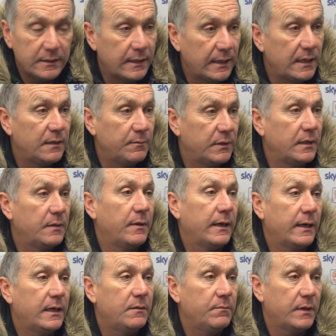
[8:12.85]
there anybody
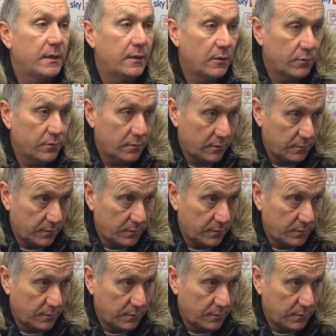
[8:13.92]
behind me or